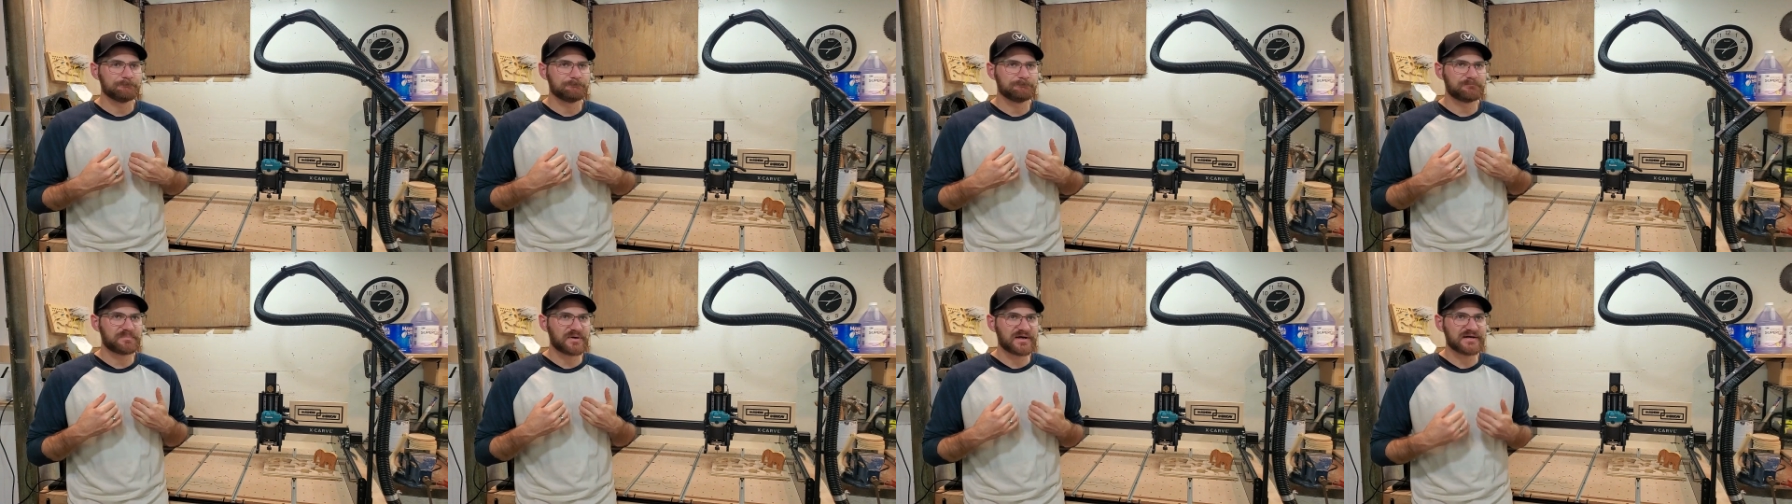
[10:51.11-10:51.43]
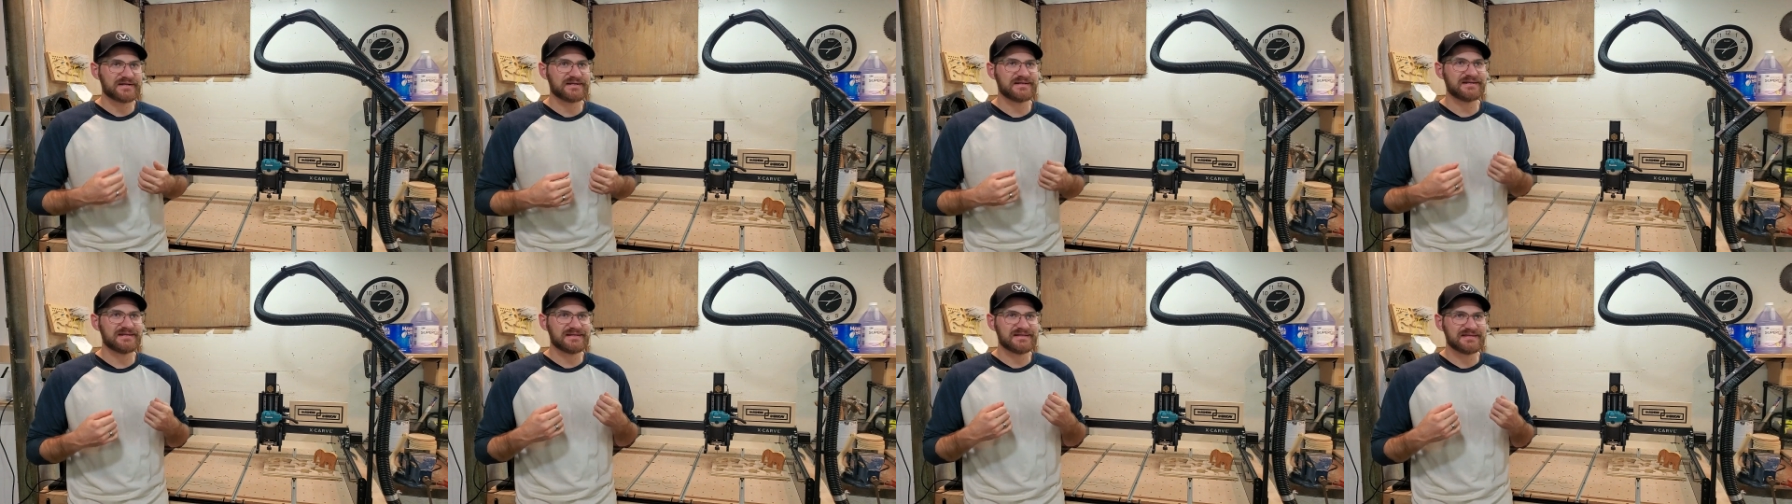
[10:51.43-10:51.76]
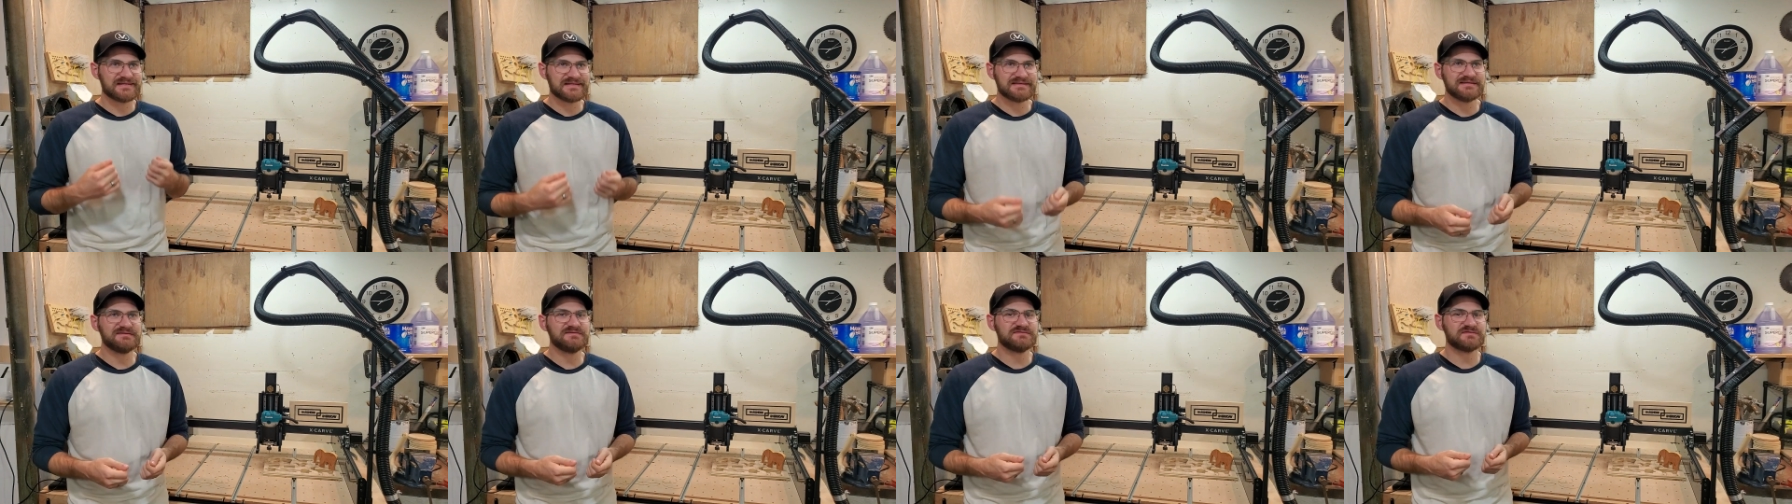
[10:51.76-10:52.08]
But it
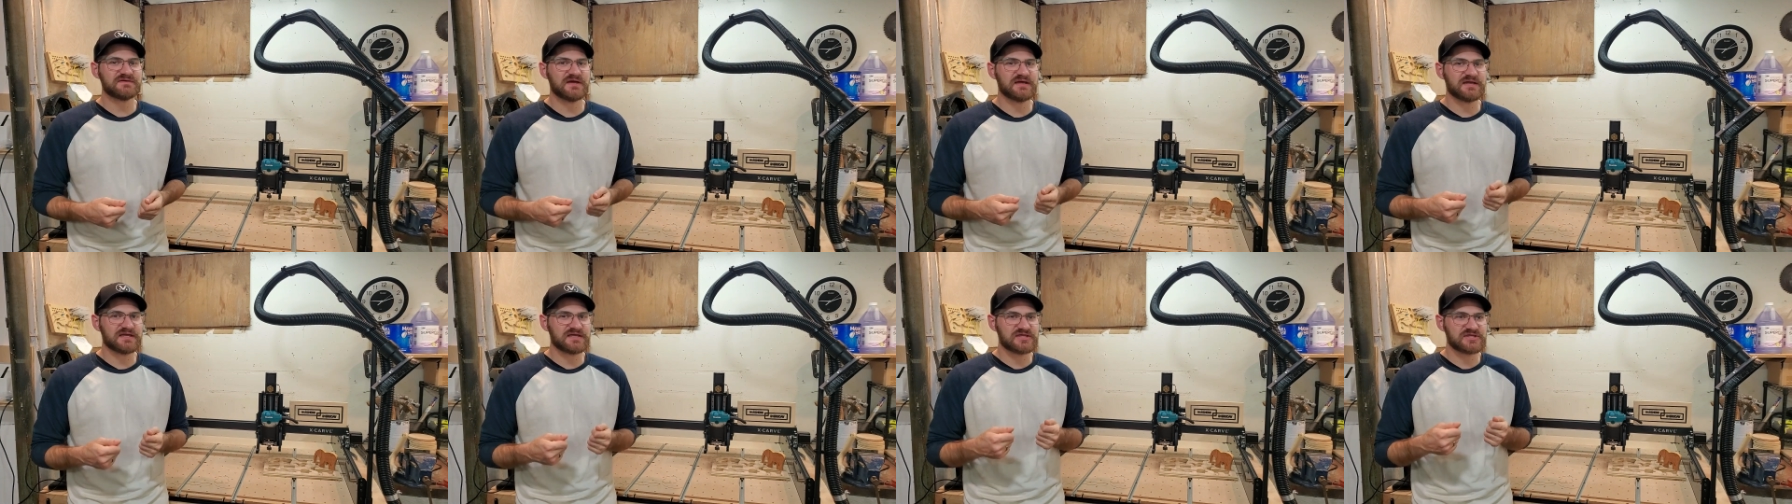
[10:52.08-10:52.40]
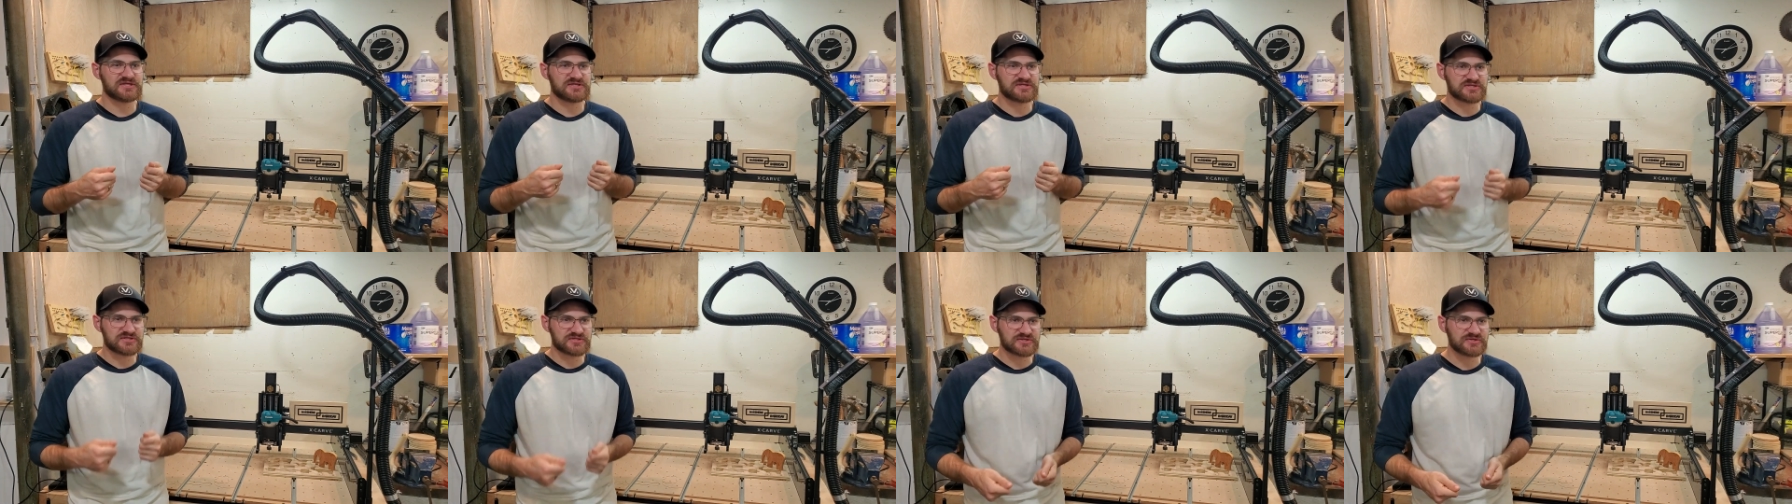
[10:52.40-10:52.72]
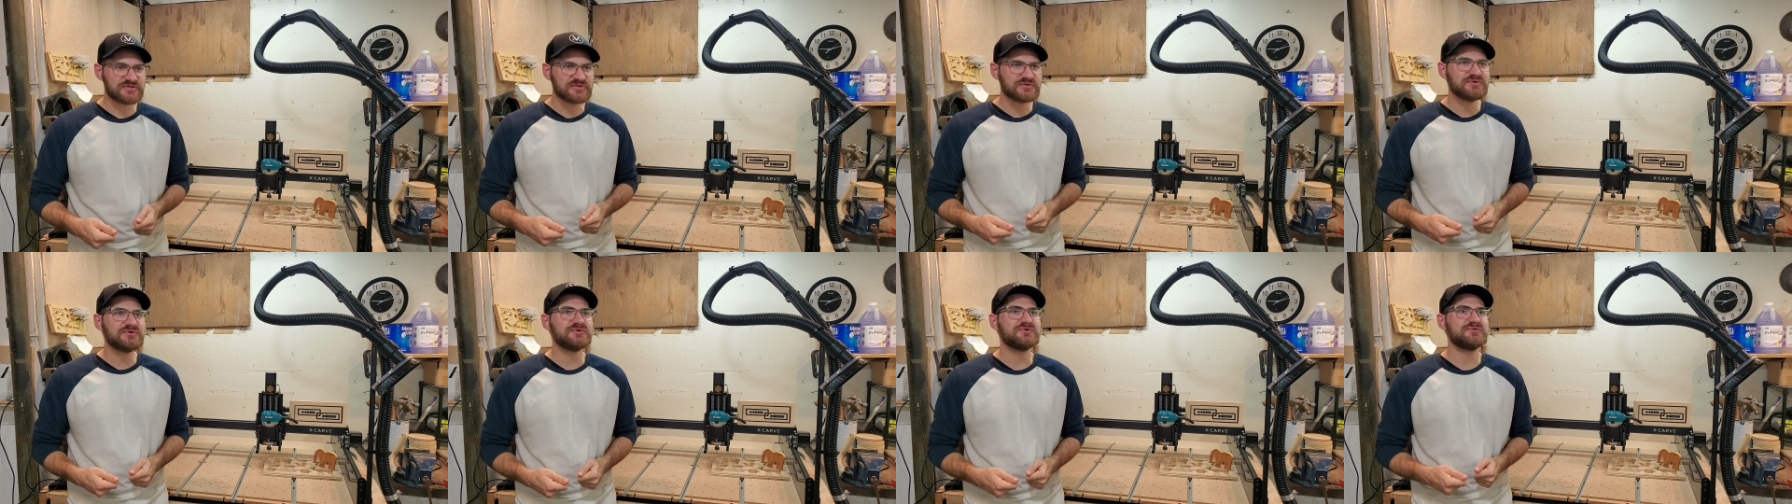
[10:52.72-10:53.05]
is a
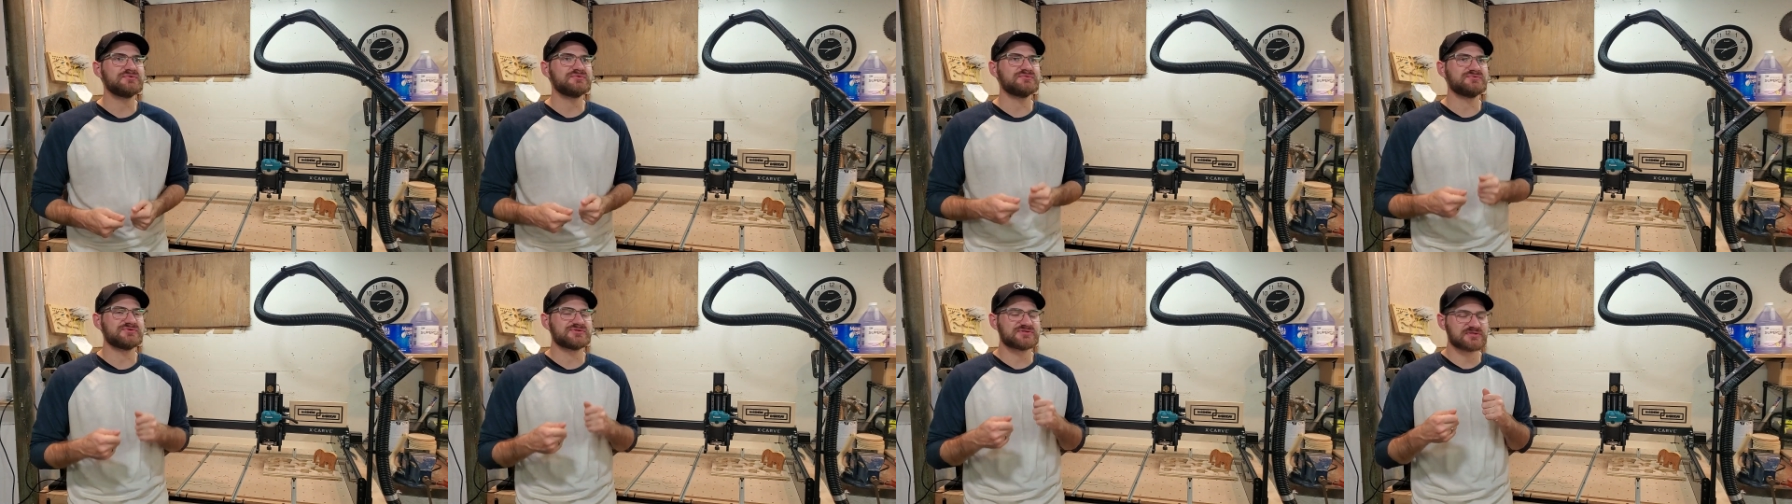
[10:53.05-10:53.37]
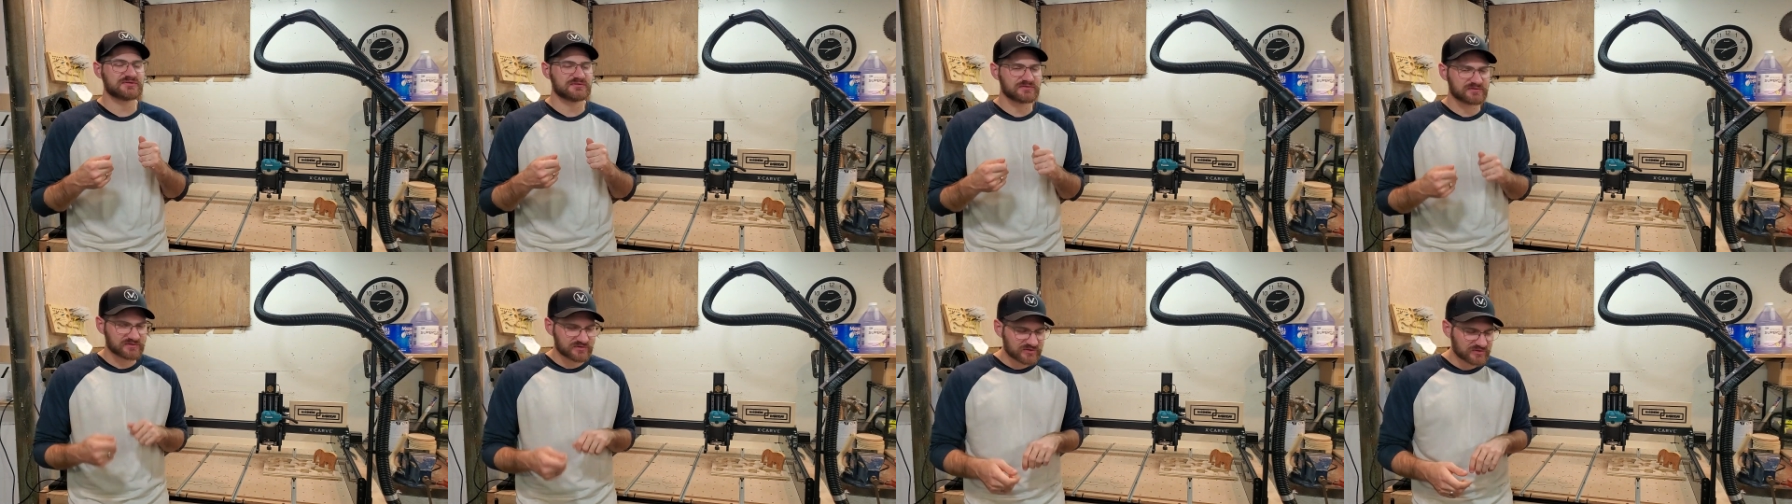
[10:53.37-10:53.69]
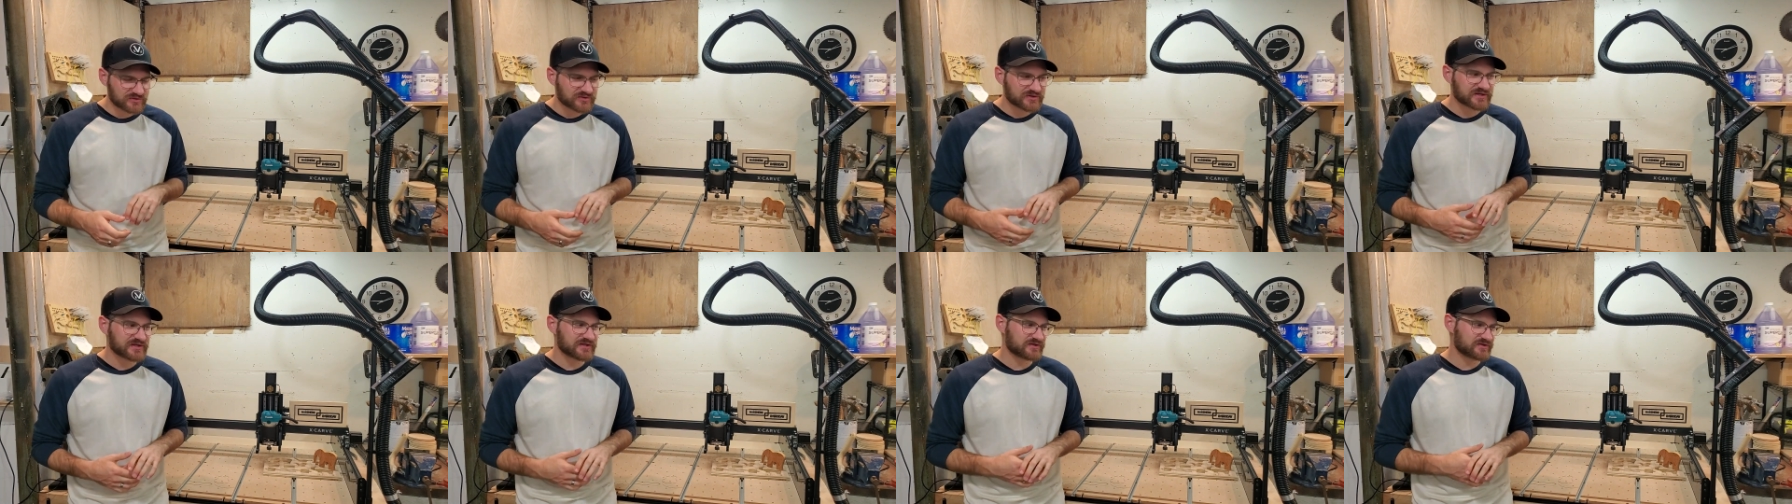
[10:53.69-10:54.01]
huge
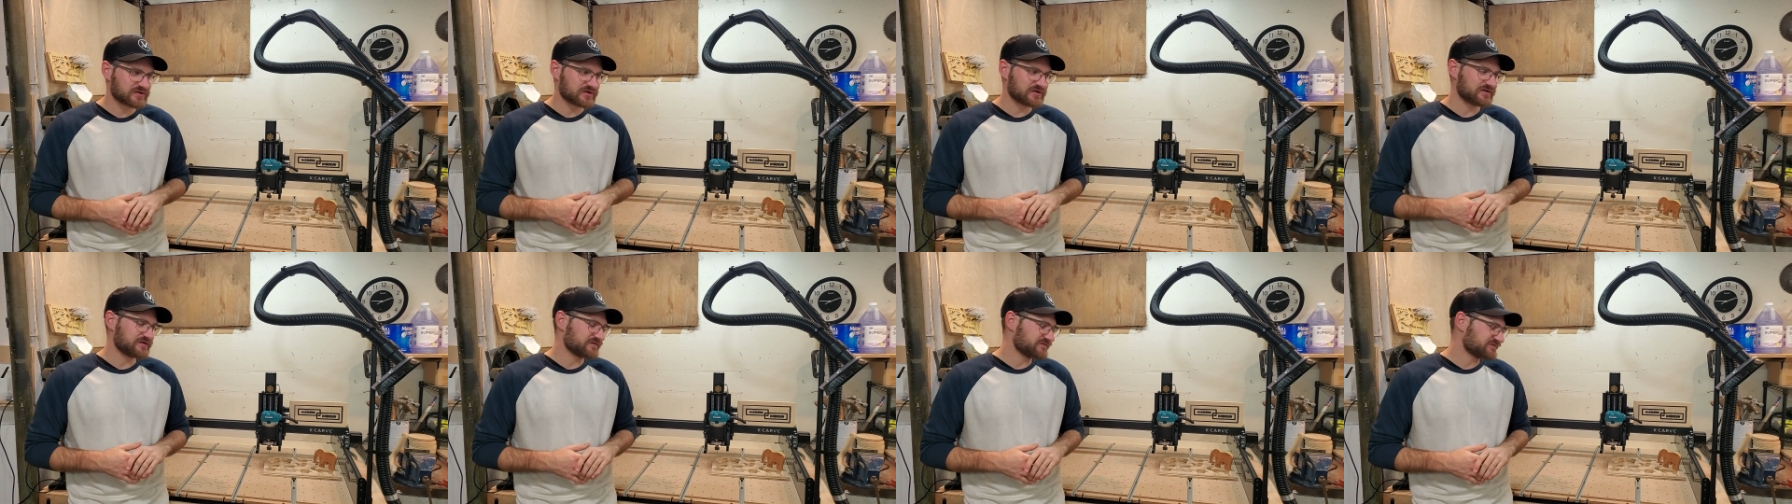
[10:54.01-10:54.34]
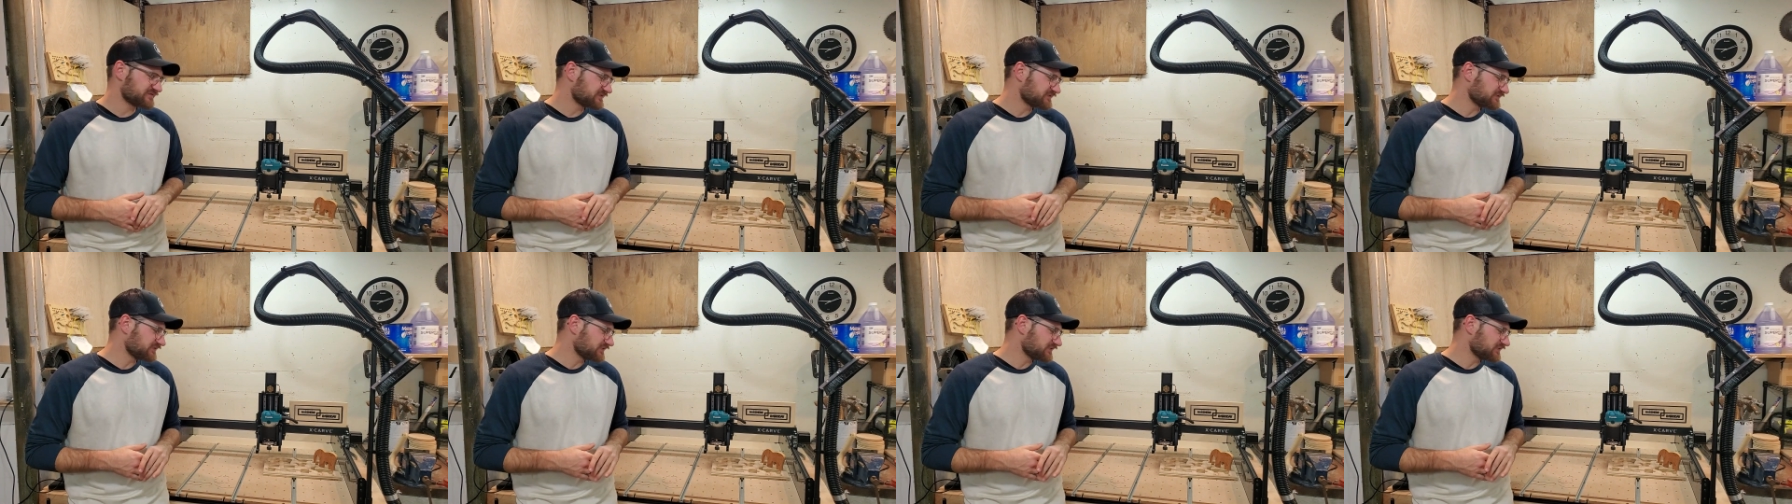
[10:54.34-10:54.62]
learning curve to